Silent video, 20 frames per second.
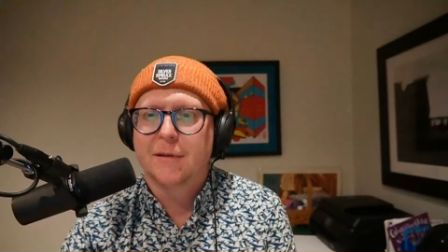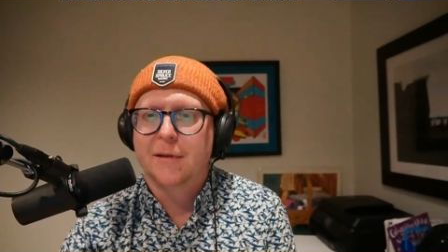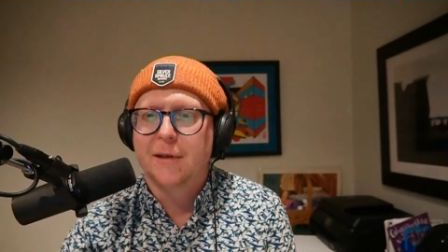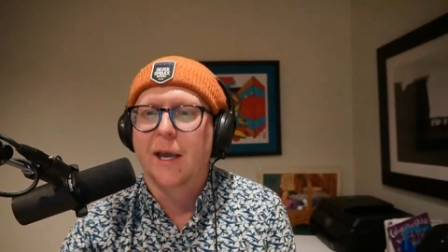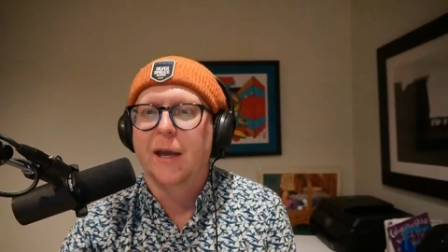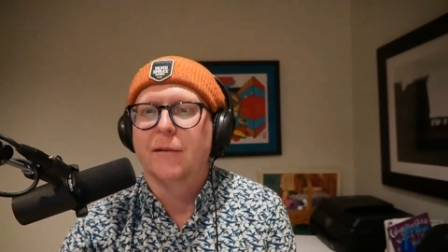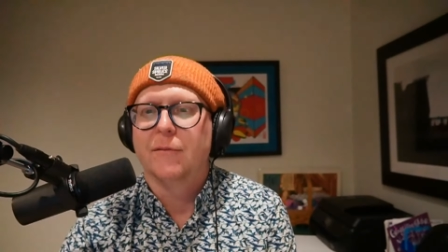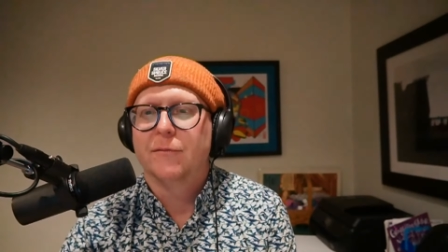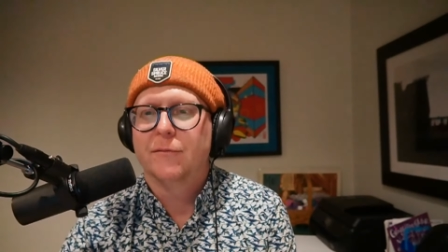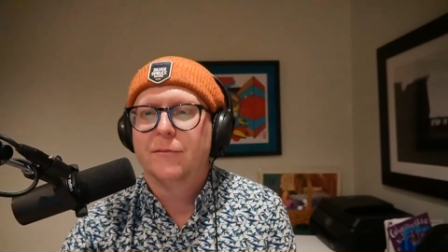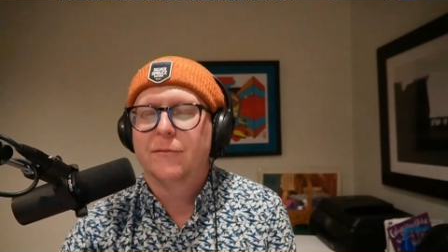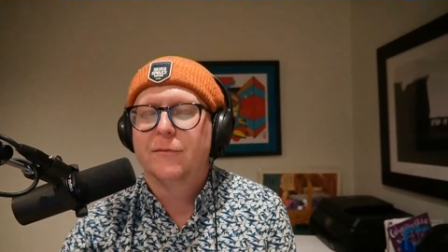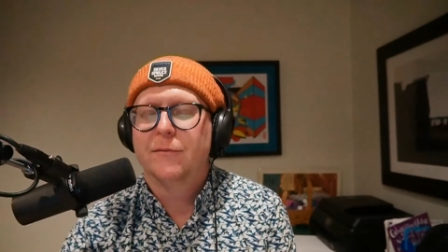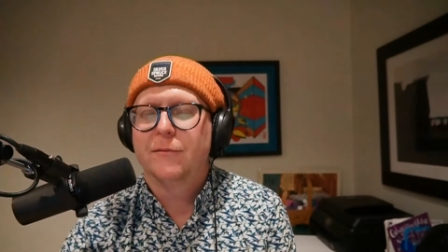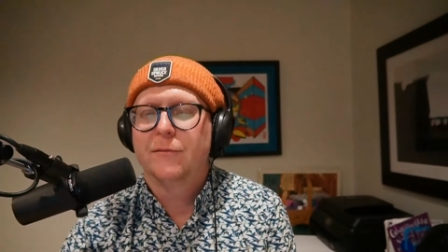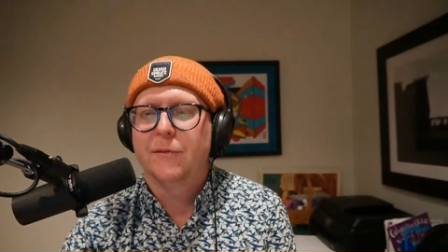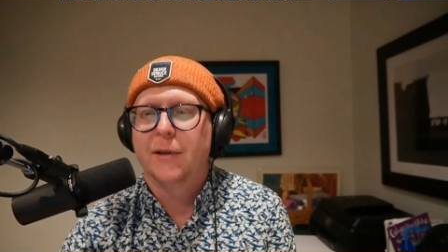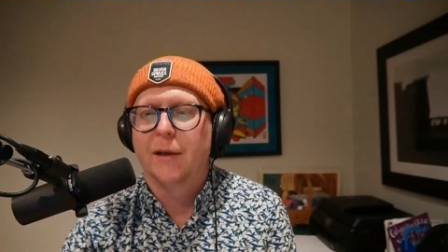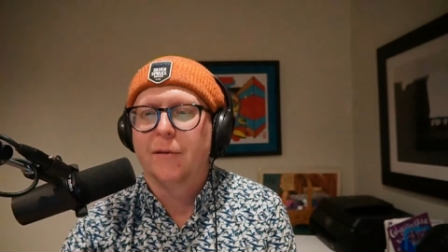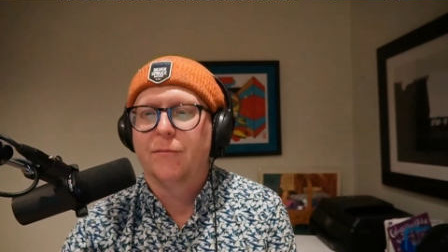Yeah.
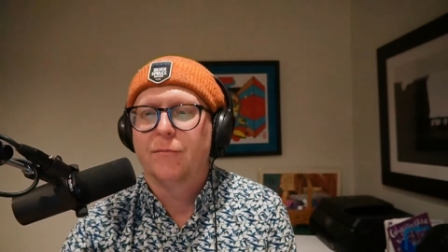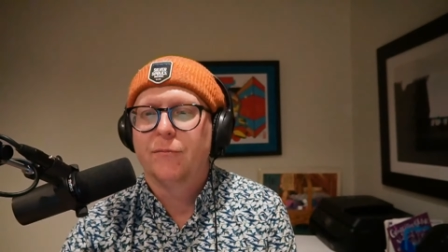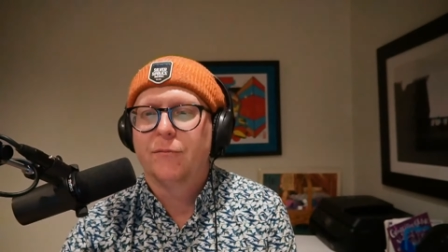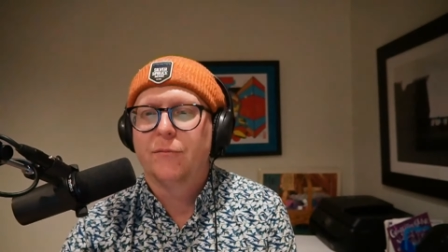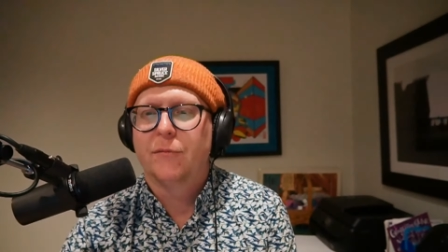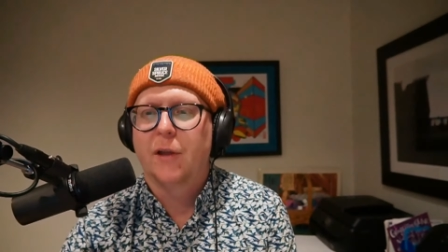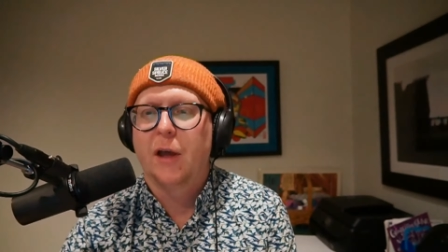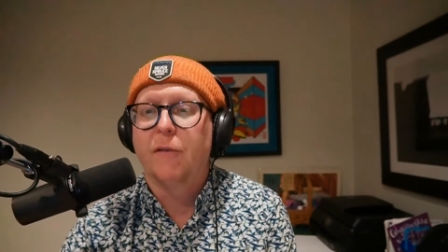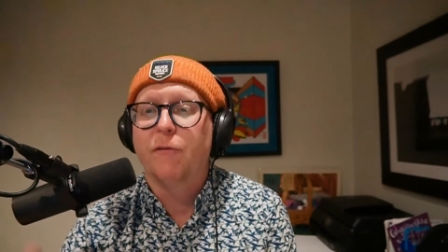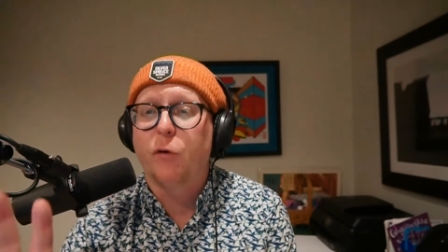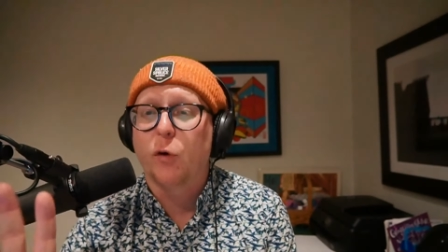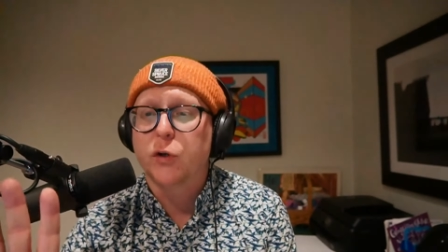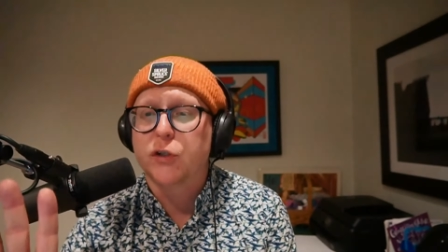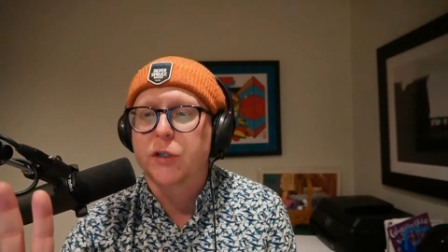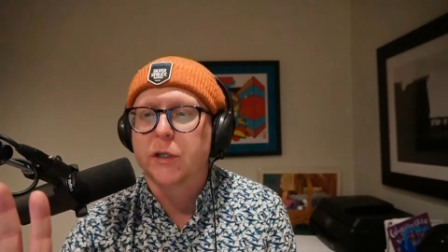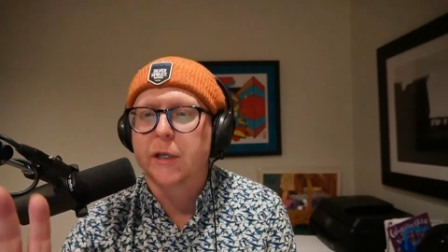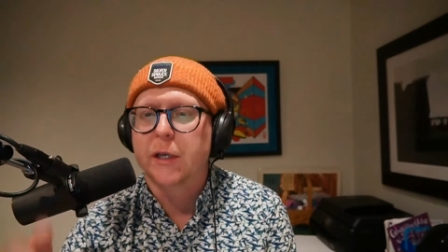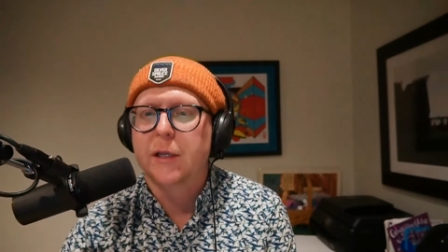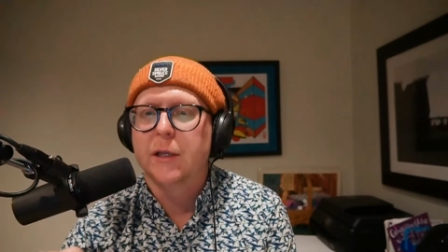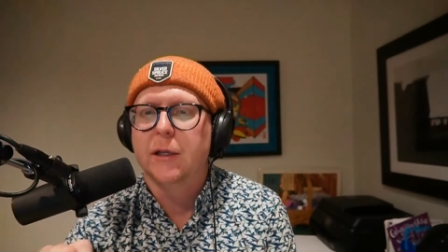Yeah.
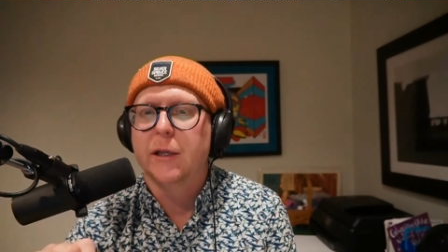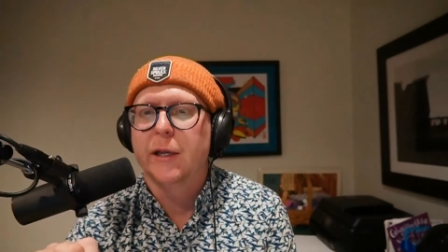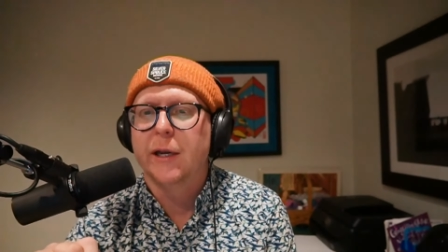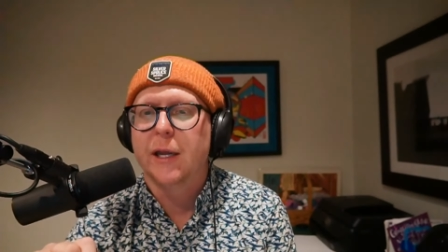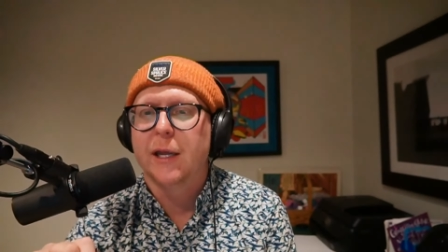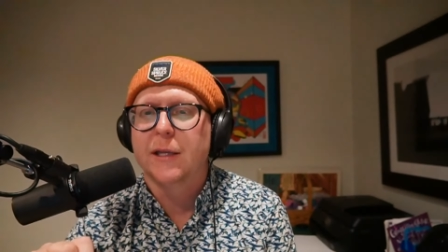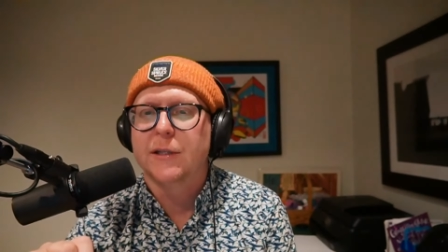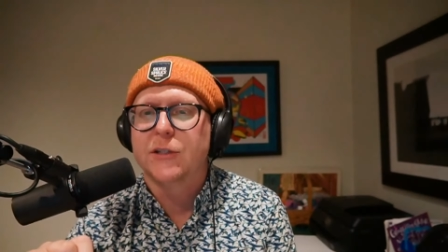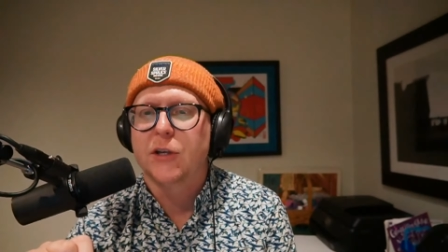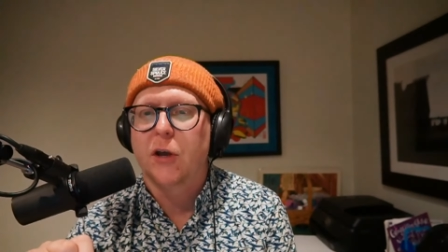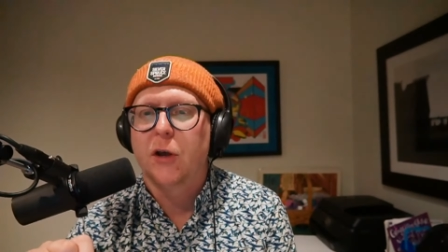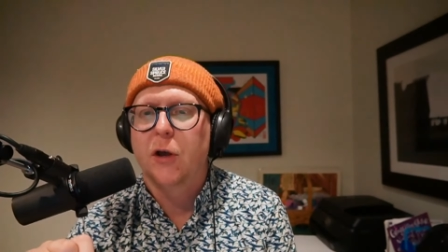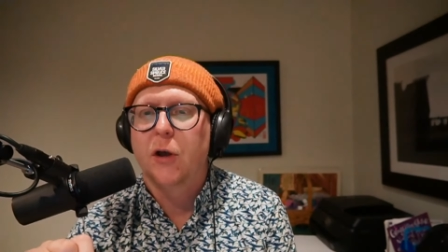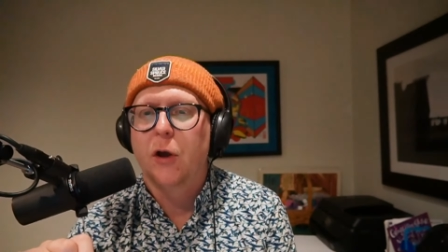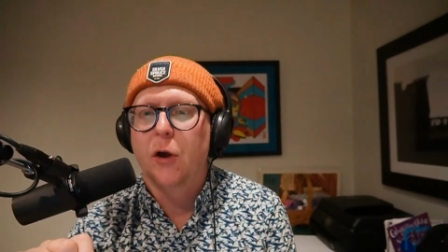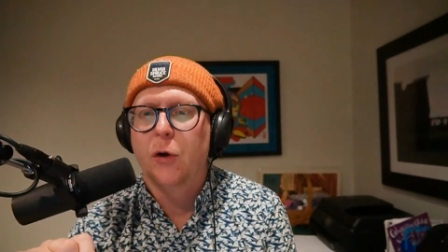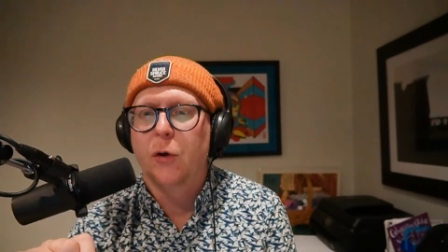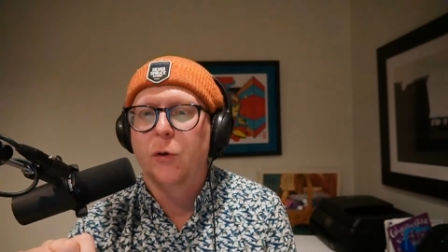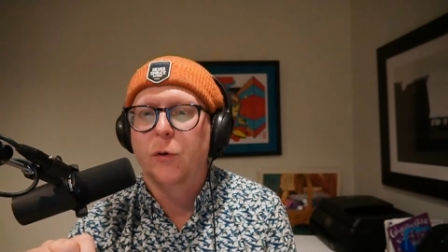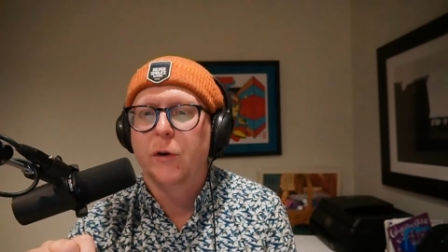Unfortunately, the litigants
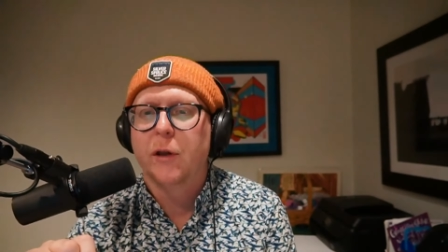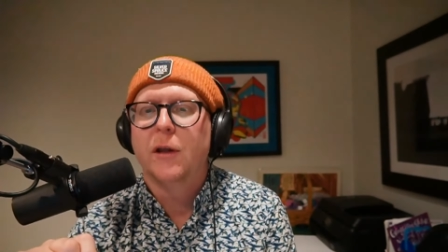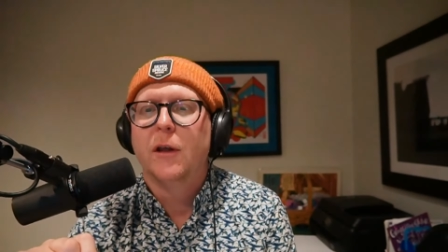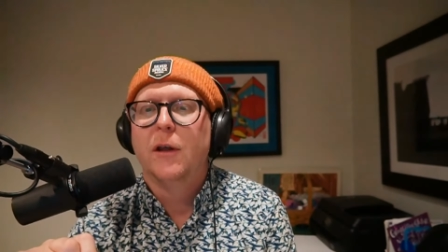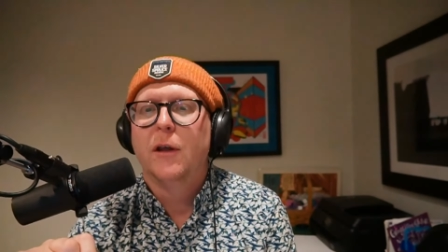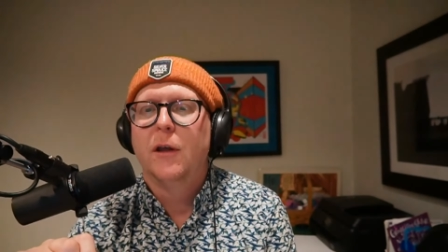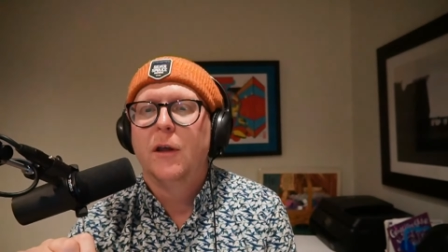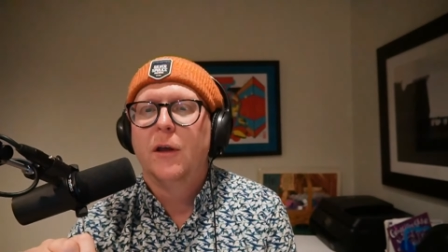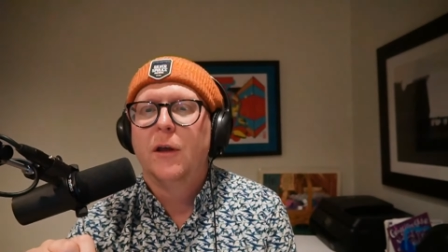owed